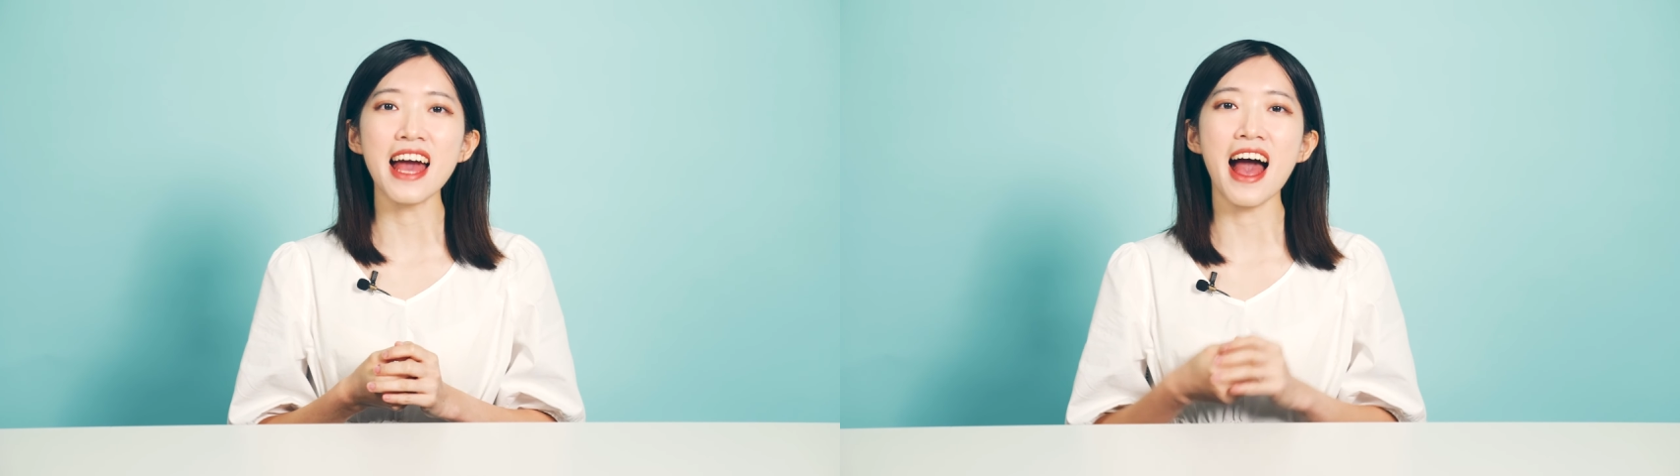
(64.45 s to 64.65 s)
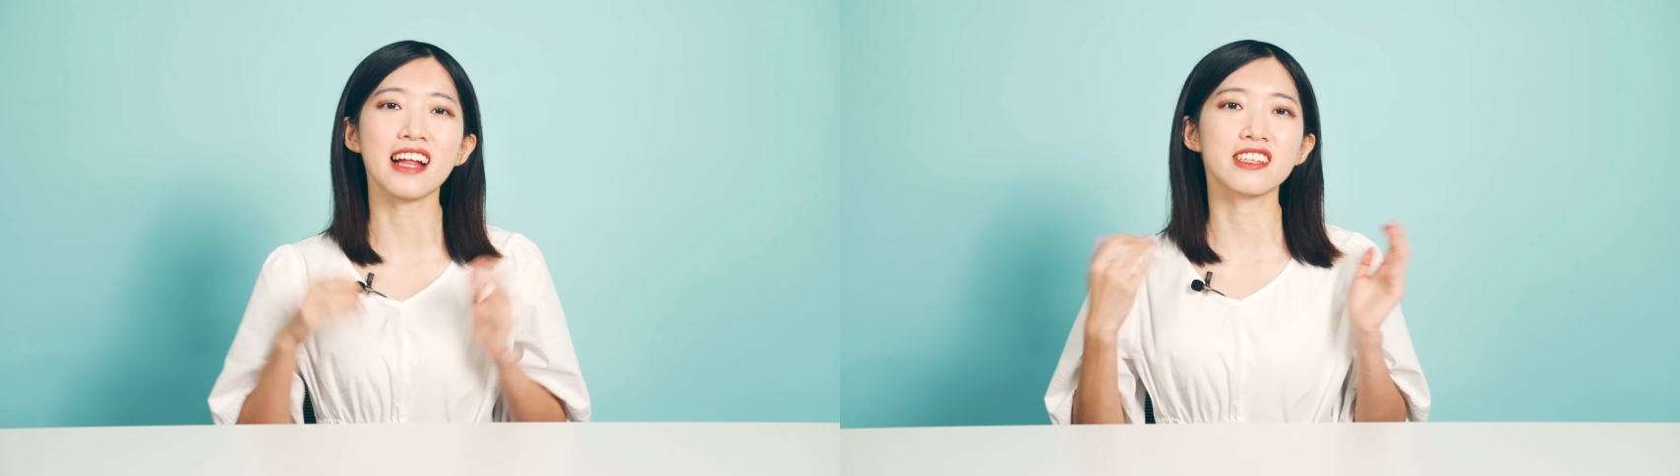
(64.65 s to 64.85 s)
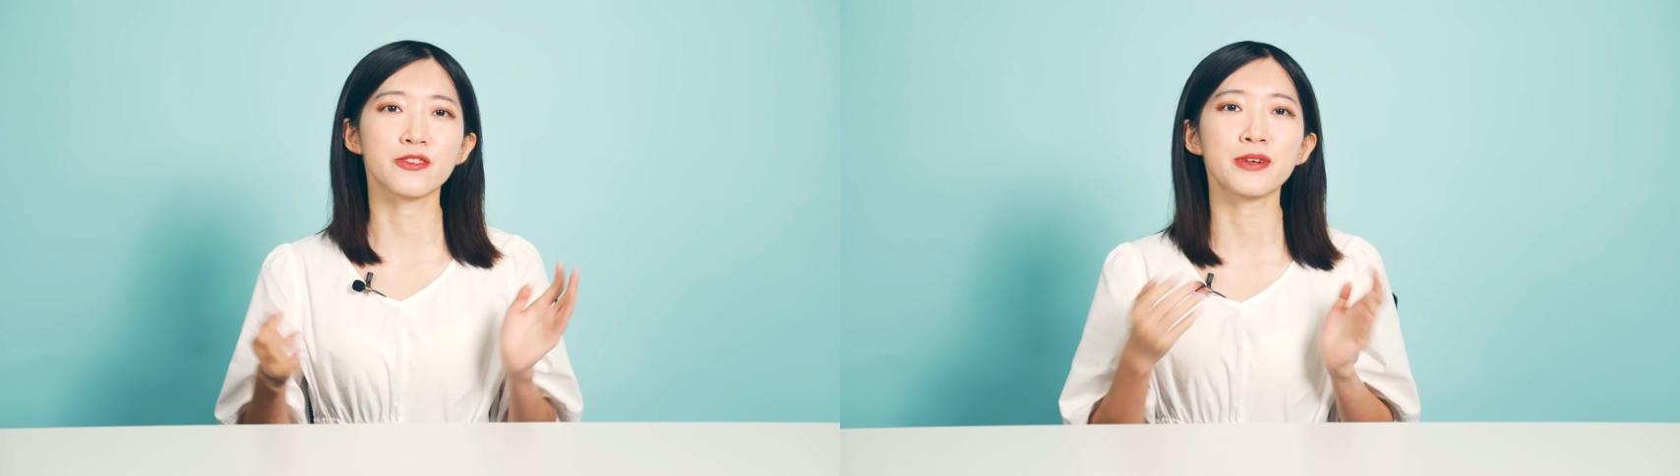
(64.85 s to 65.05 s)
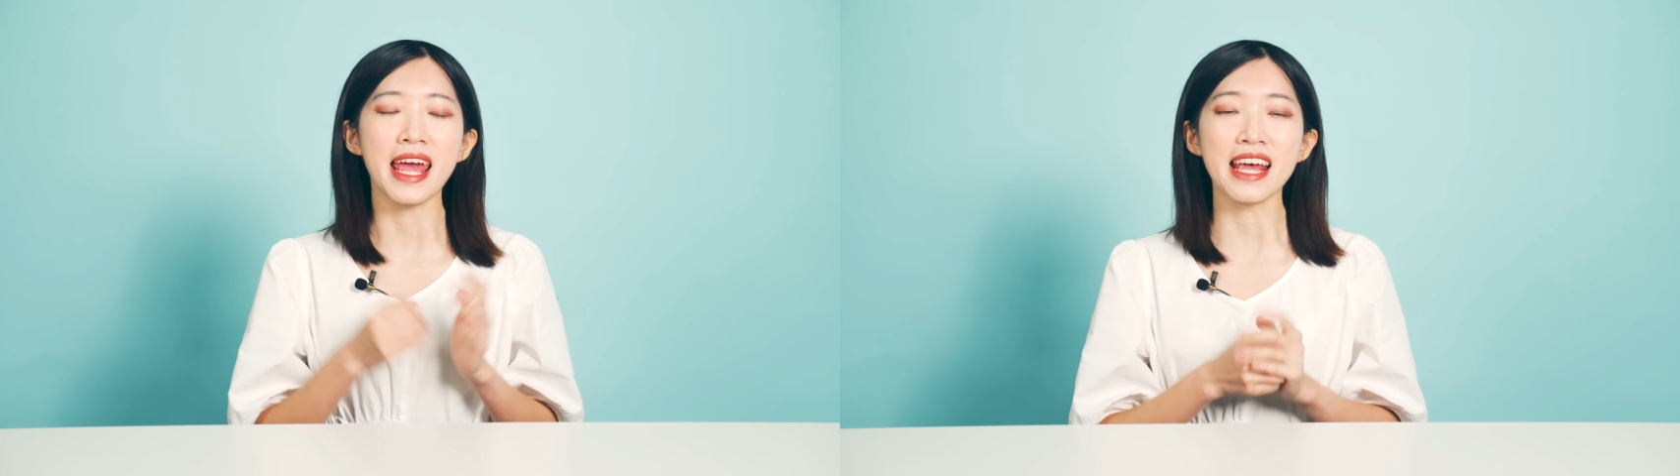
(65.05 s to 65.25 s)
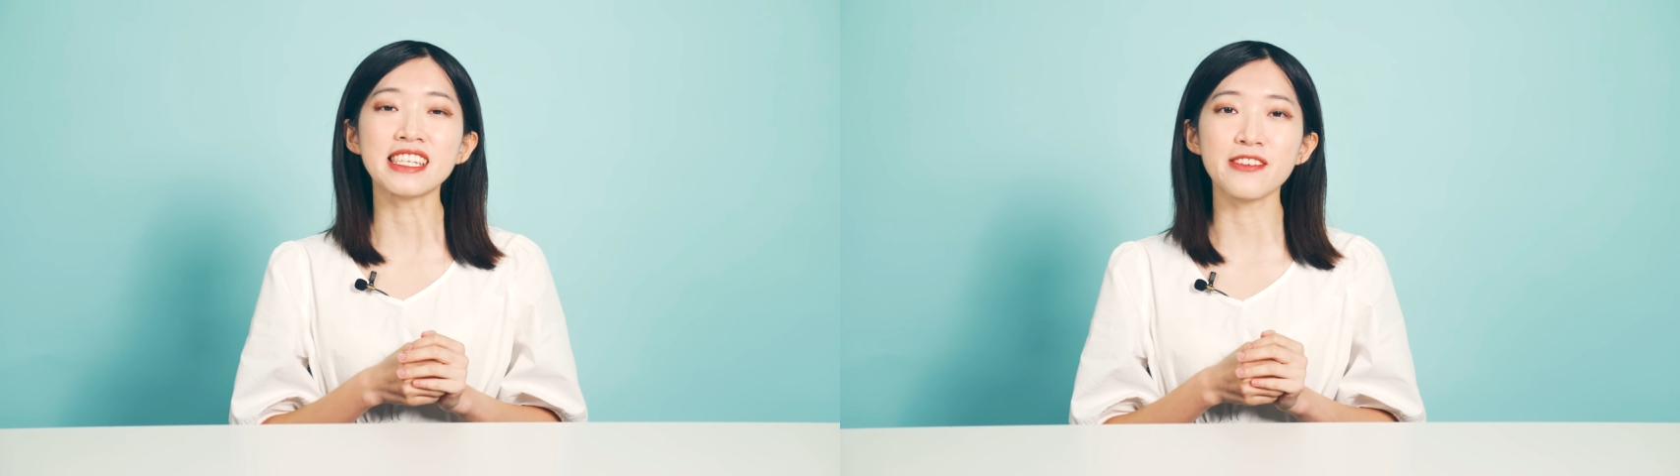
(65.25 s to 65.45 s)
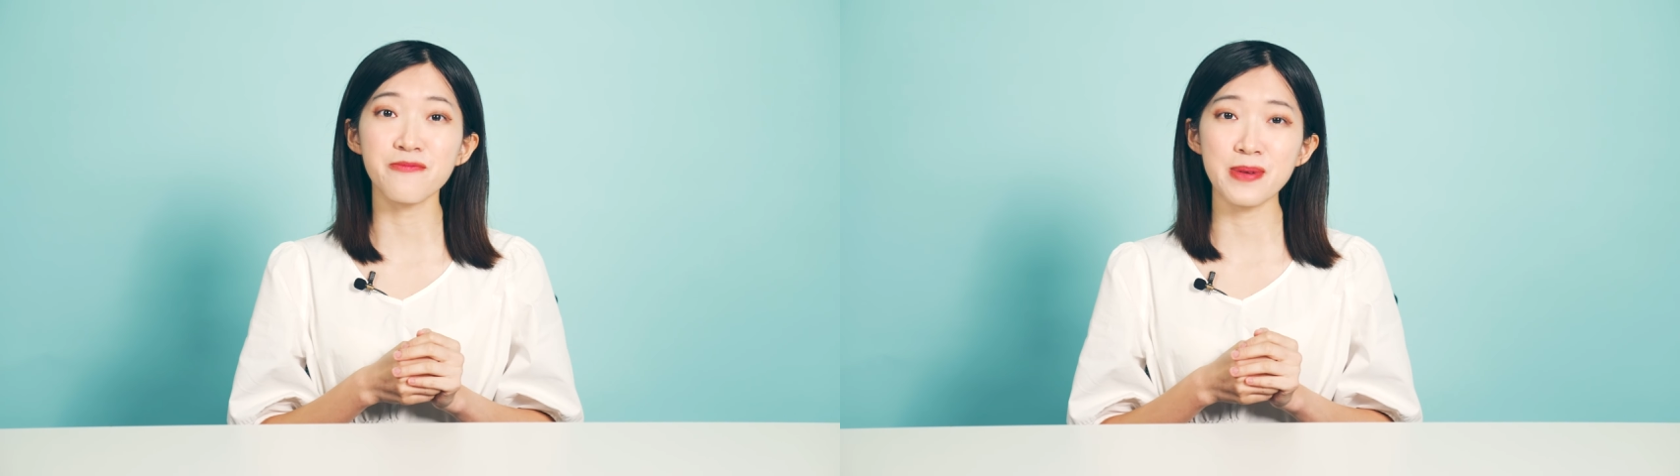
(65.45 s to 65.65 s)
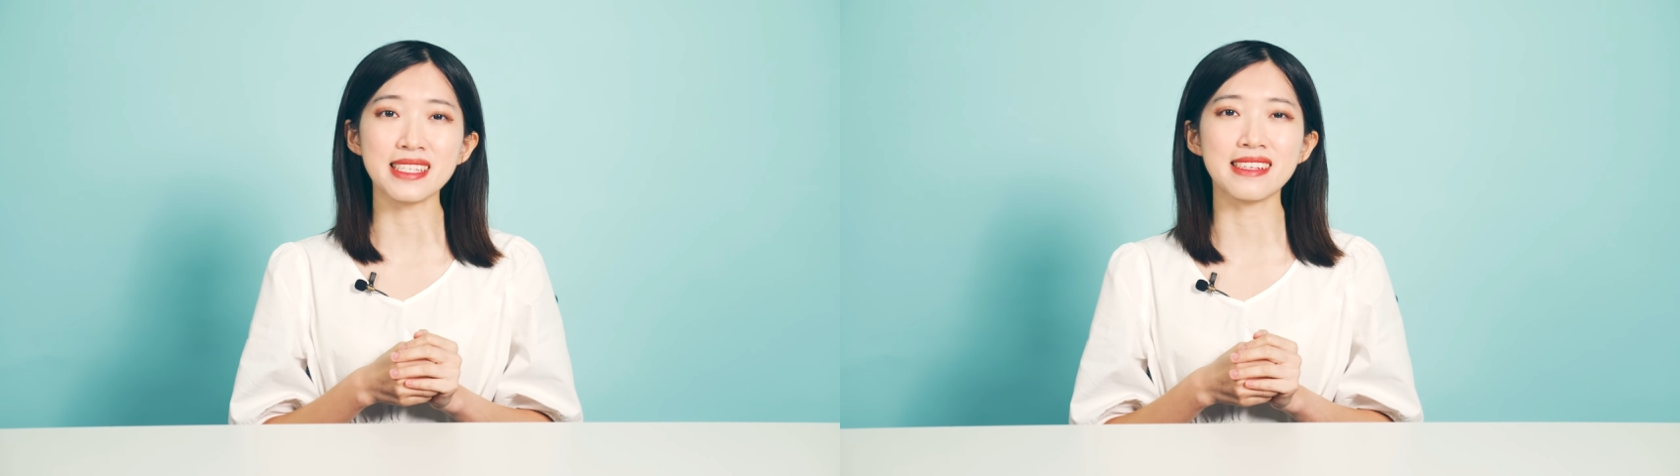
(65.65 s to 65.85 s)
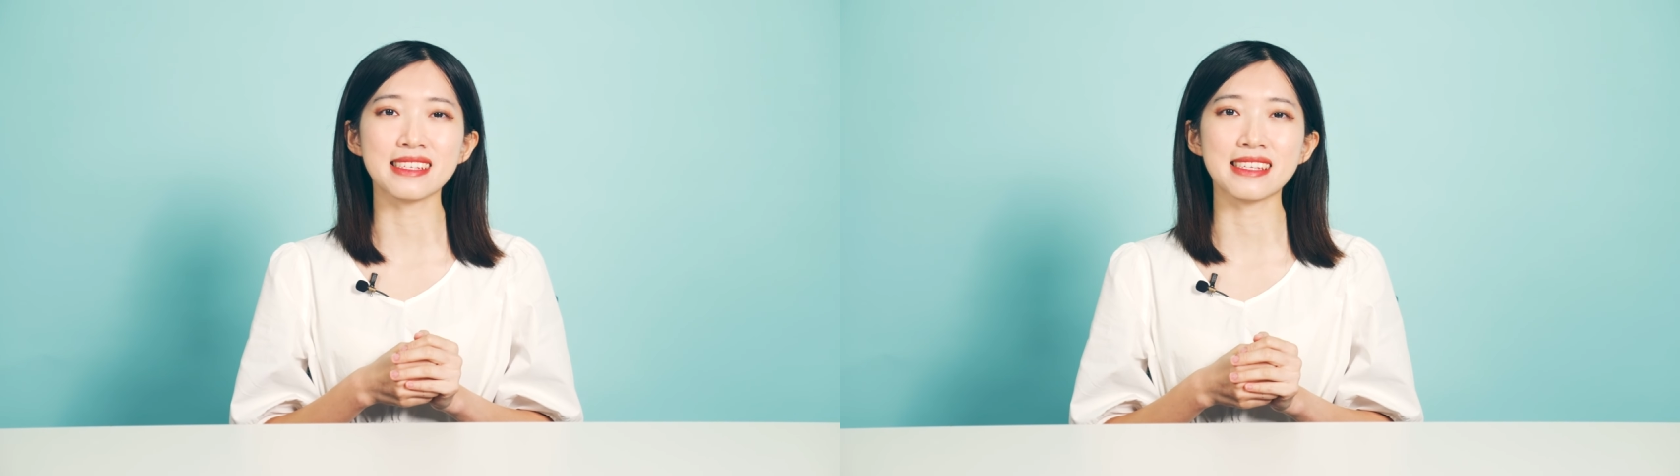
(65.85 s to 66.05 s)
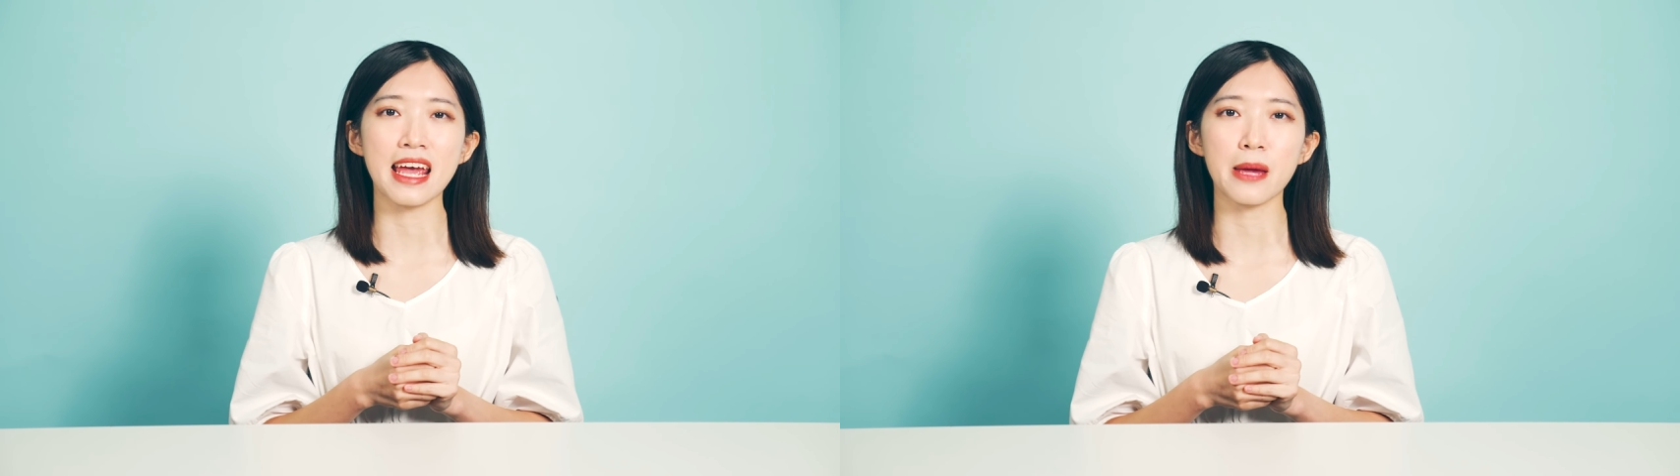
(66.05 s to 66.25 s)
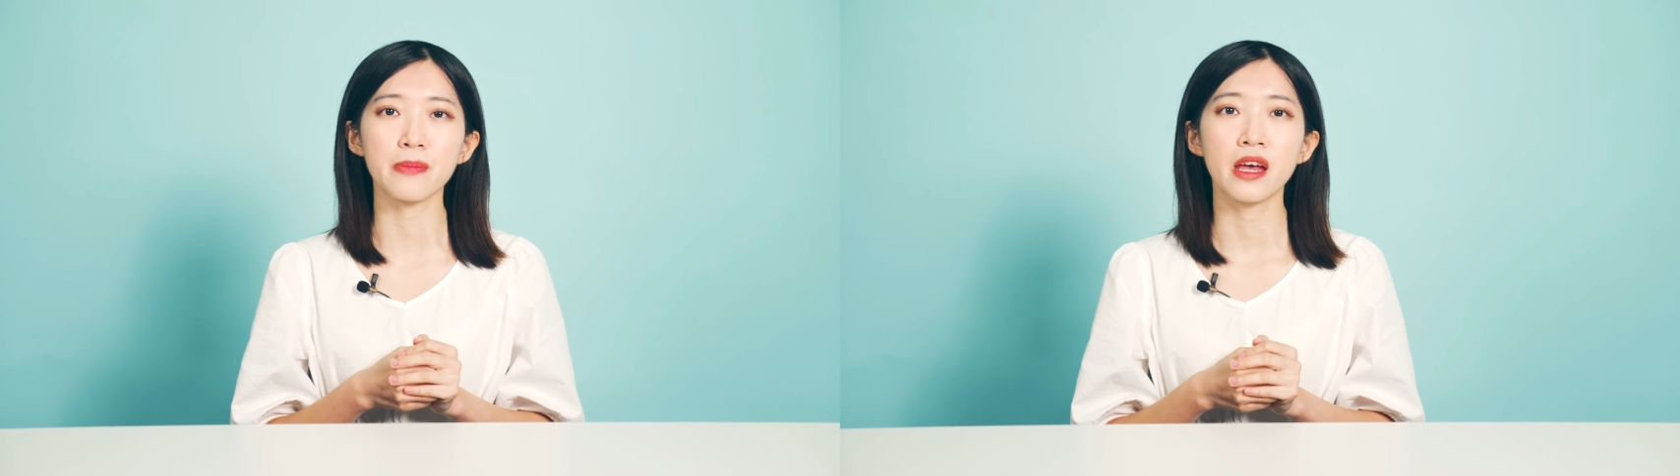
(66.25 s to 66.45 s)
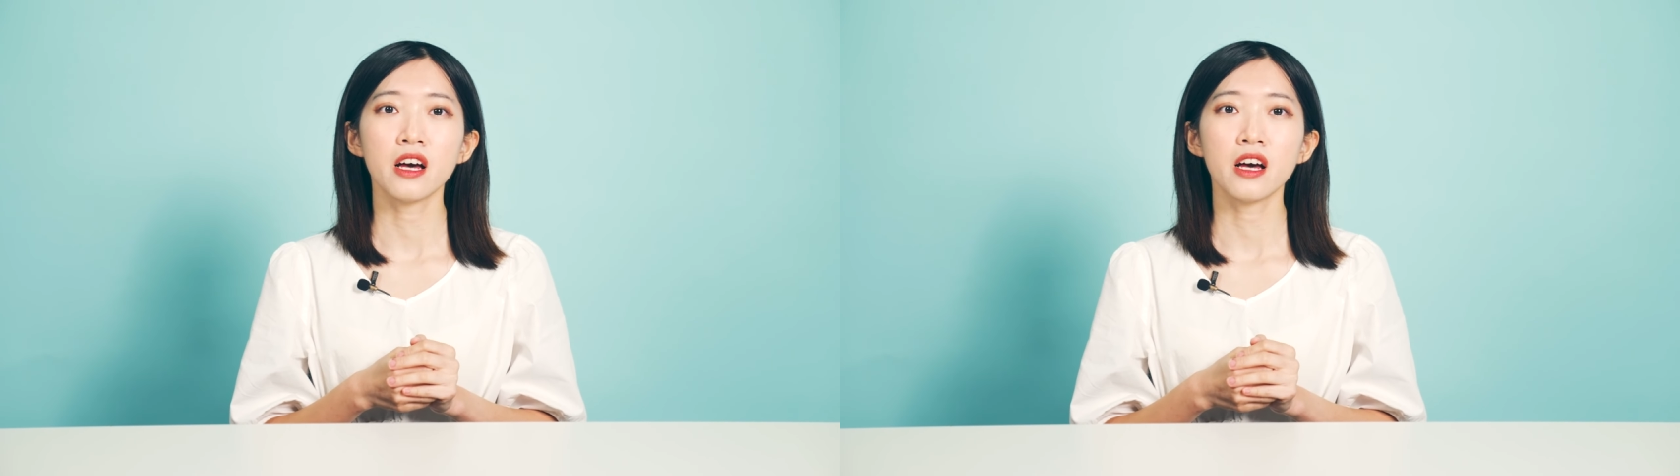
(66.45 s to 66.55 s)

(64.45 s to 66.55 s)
and creative business name,